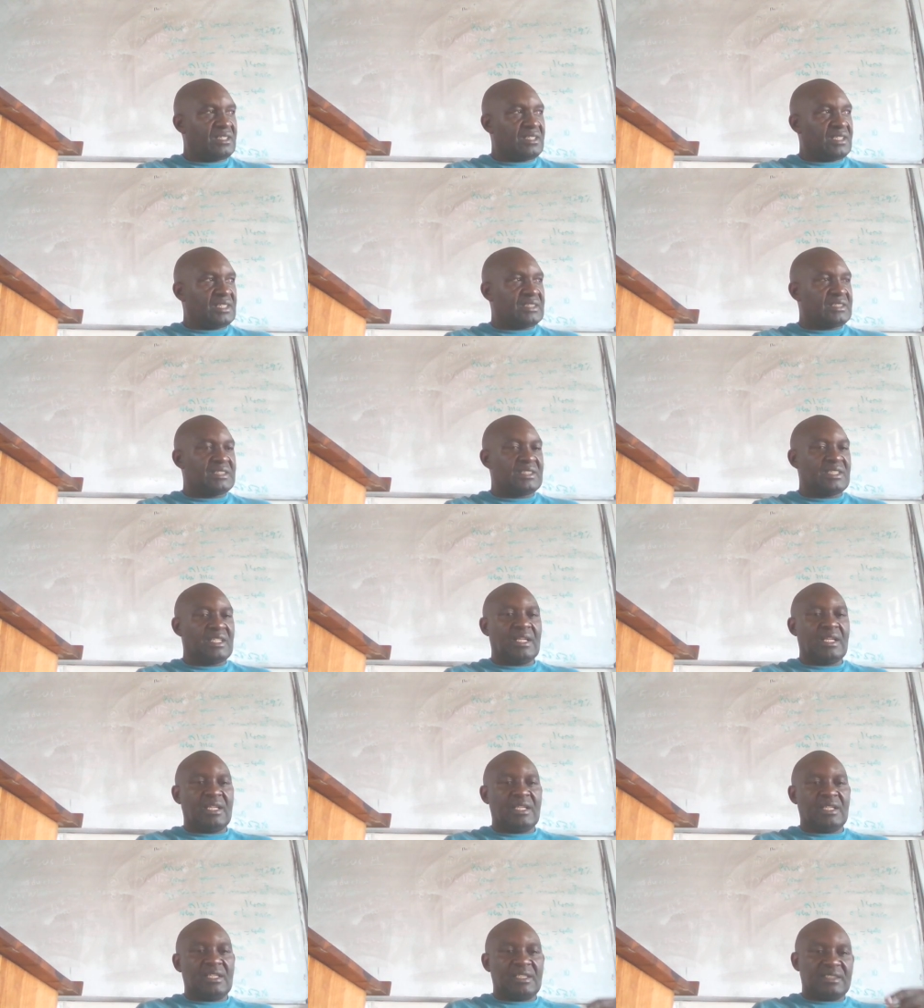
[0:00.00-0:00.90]
Yes,
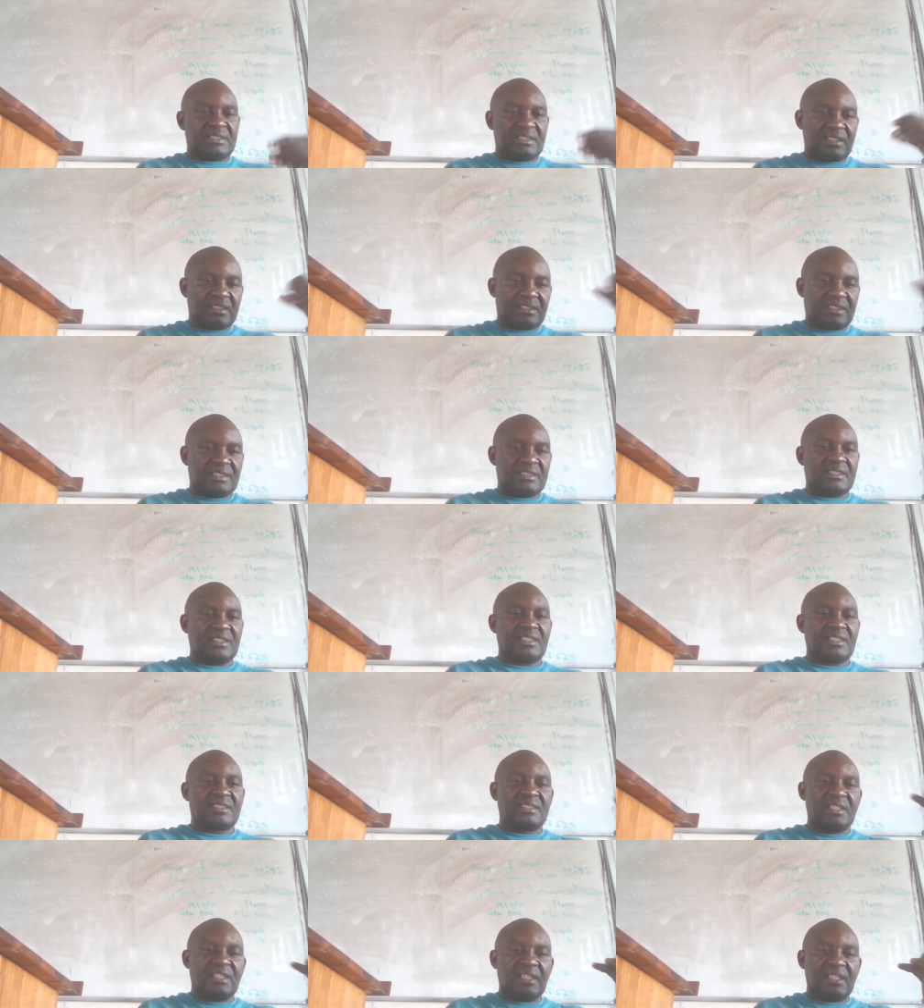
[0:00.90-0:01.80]

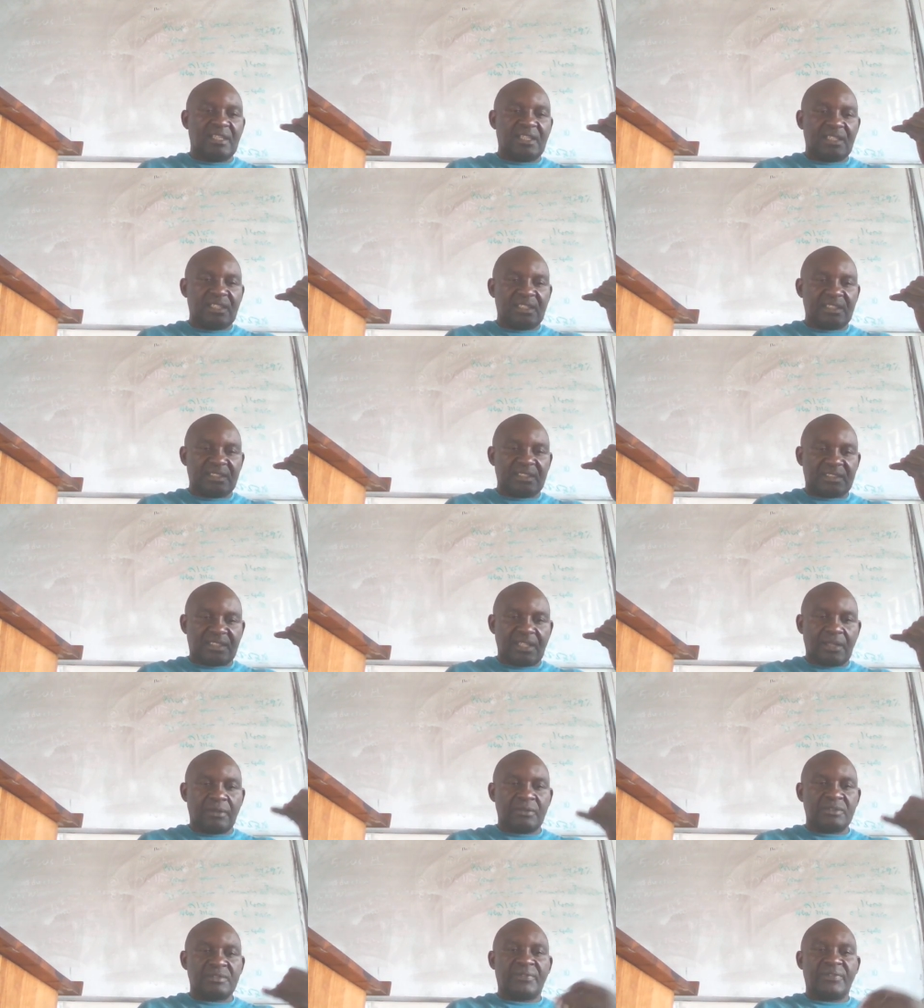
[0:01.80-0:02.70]
statistics,
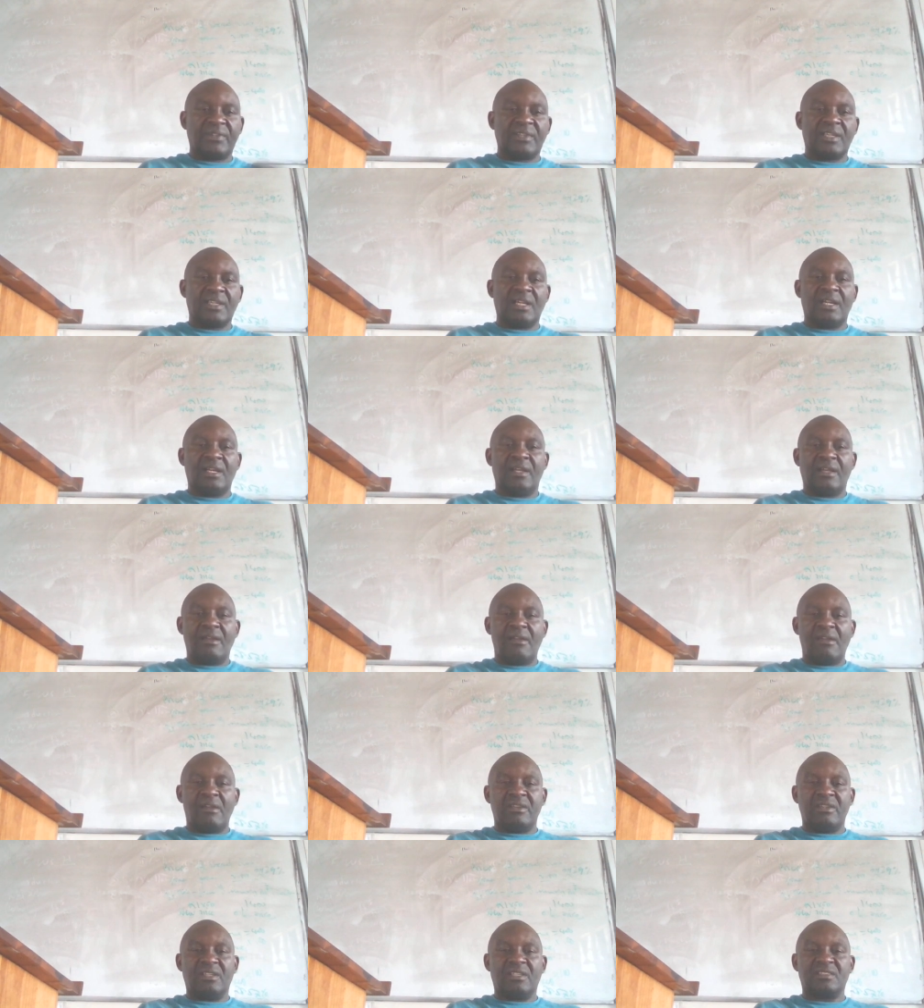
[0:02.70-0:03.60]
sales figure,
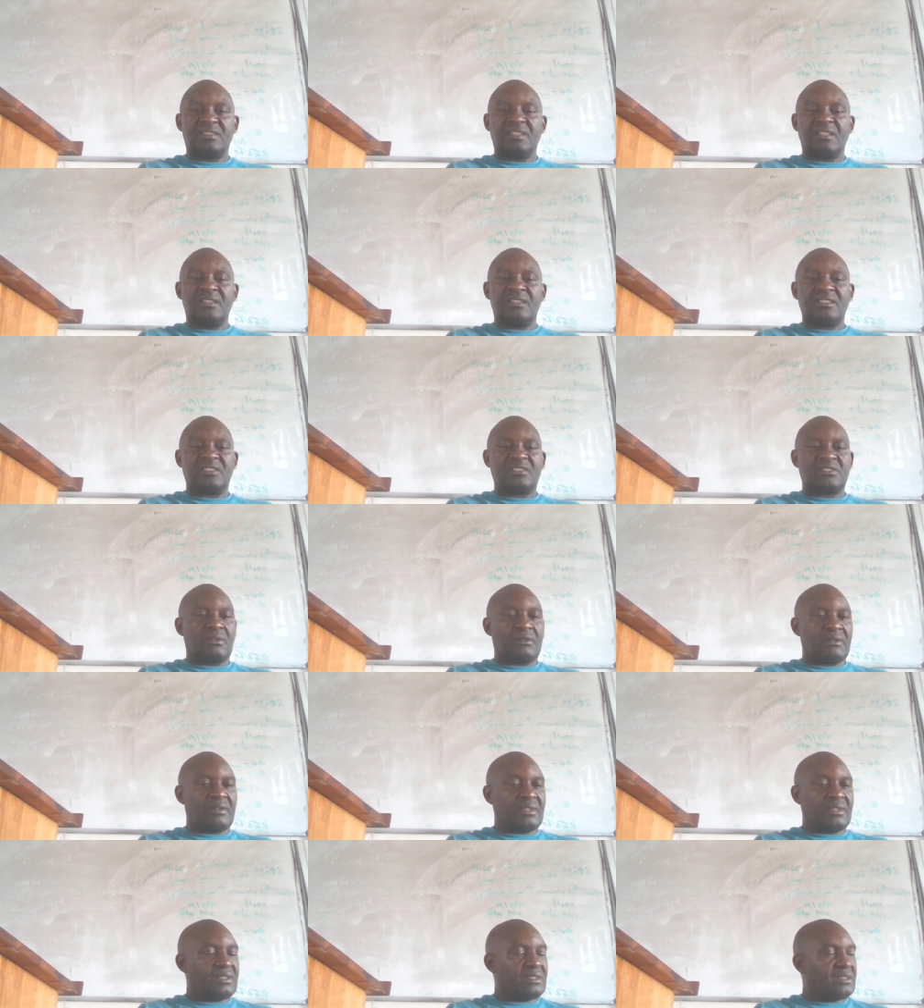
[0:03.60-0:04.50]
earnings in the
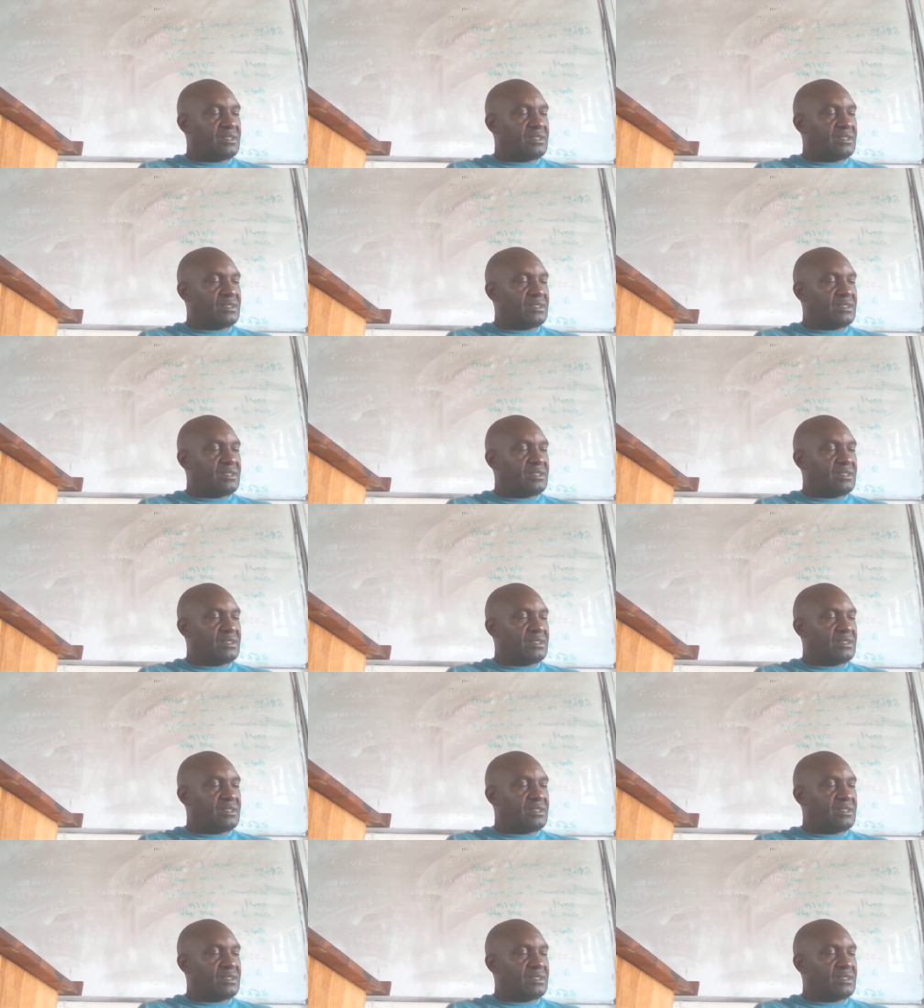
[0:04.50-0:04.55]
story.